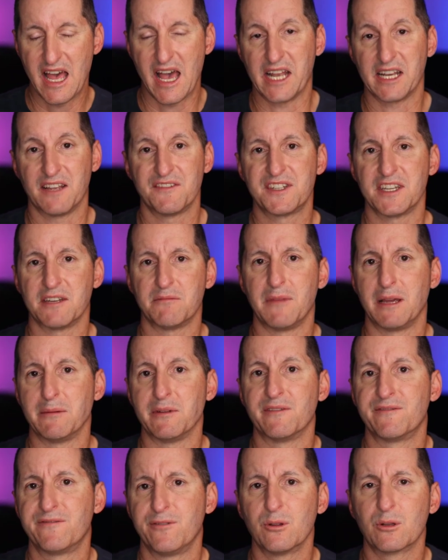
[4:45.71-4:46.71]
And I've said
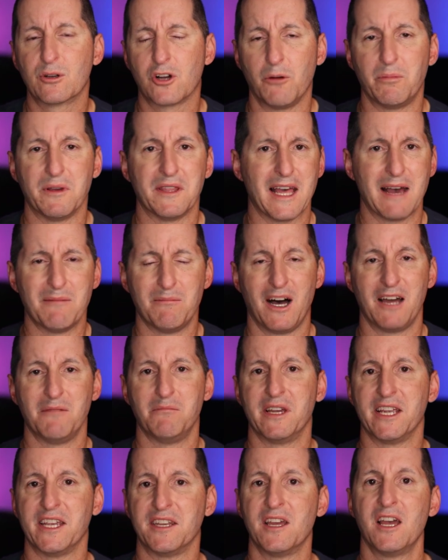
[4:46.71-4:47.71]
maybe full copy. That
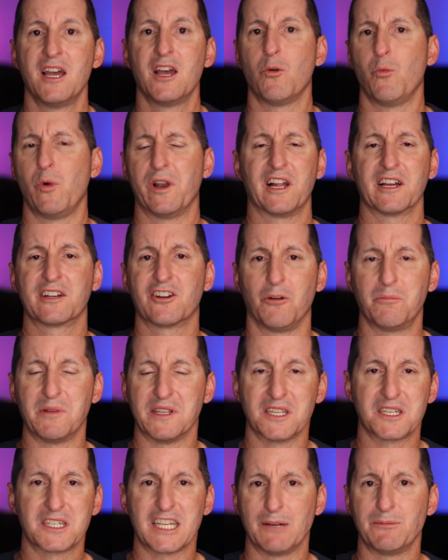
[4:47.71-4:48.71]
might mean when I
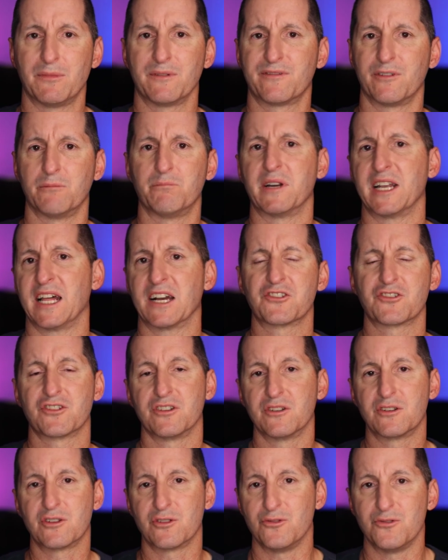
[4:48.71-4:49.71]
copy this table from
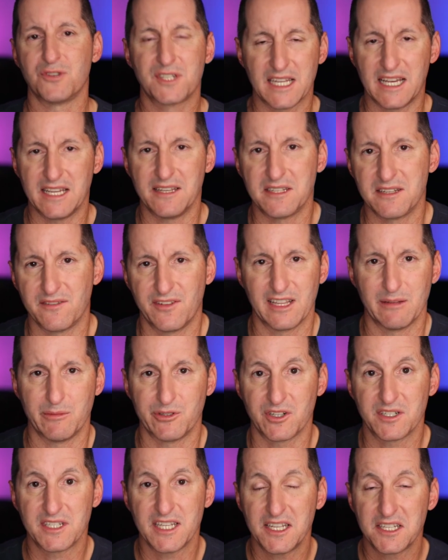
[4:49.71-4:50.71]
production to say
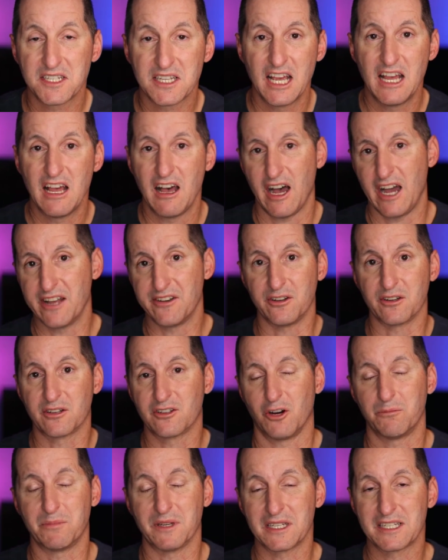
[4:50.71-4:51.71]
development or test, I don't
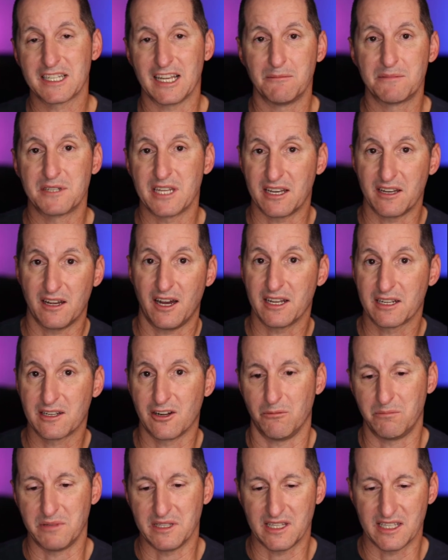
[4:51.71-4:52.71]
copy a subset, I
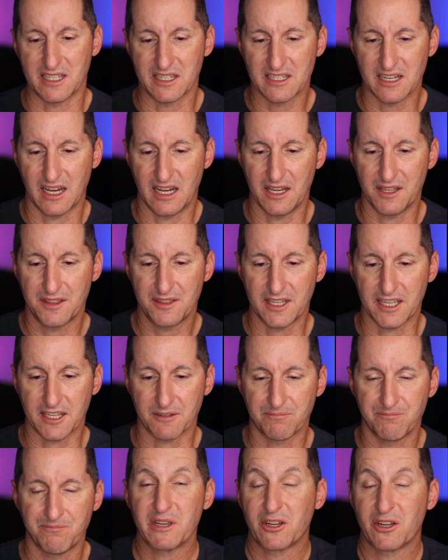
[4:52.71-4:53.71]
copy the entire
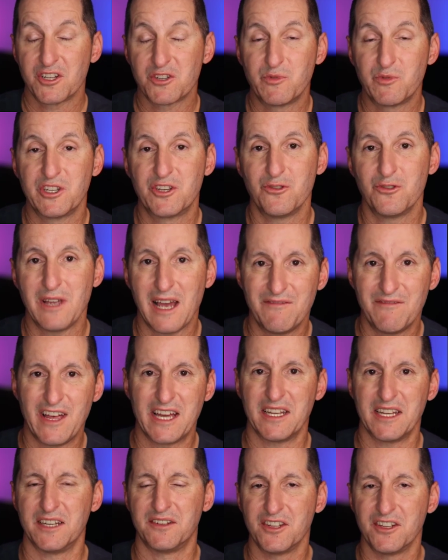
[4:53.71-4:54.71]
thing. Because we do have
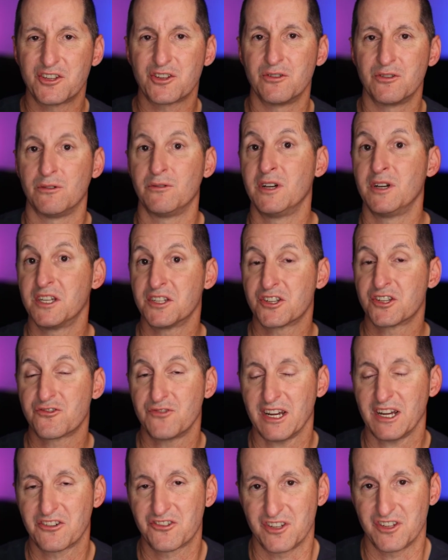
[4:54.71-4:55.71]
that additional
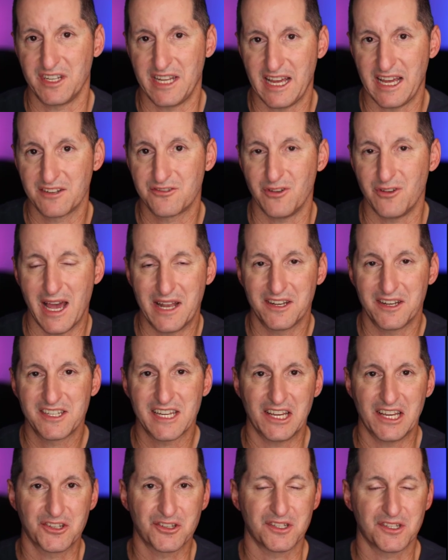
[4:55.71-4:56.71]
structure now to
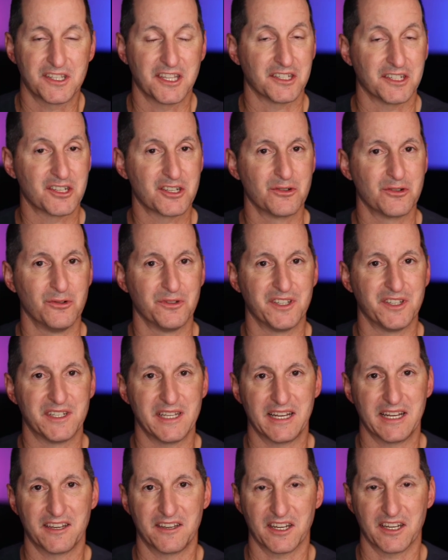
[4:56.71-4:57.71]
annotations that are stored in the
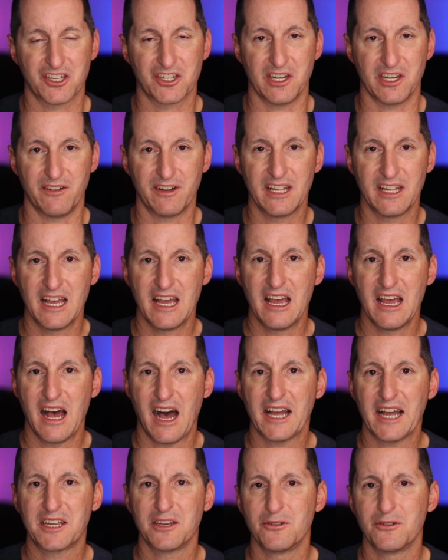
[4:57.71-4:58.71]
data dictionary,
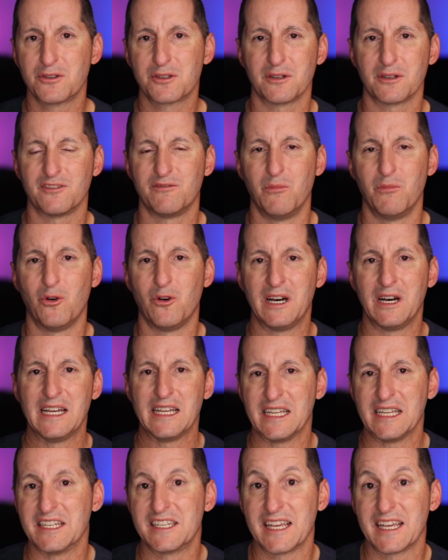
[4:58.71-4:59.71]
I can do sort of more
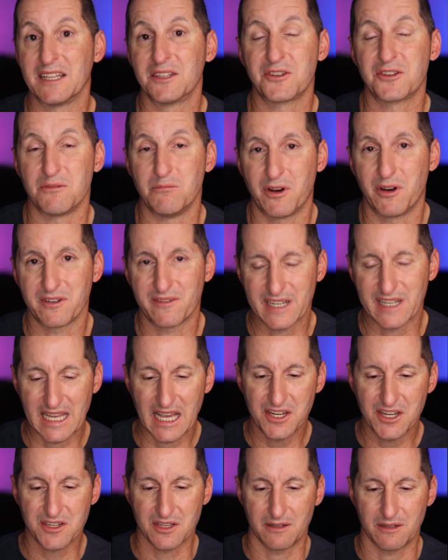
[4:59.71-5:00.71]
intelligent
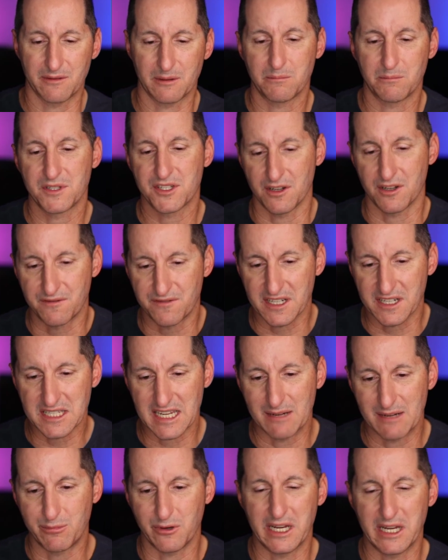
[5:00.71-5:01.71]
modification of them. So for
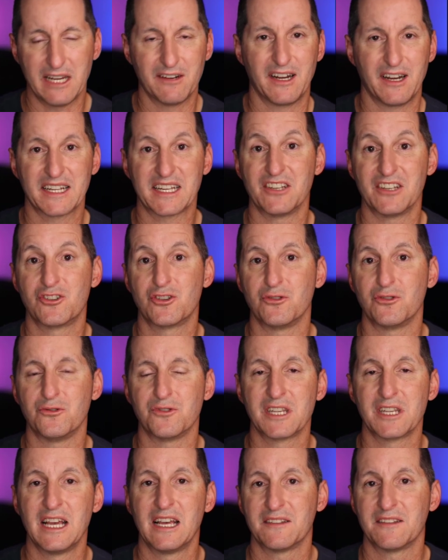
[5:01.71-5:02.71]
example, here I can
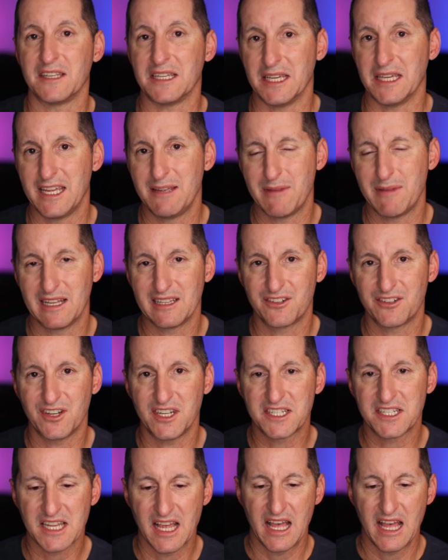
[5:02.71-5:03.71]
choose the email
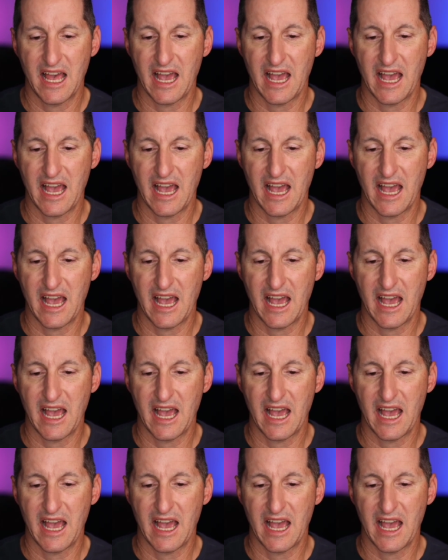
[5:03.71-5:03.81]
address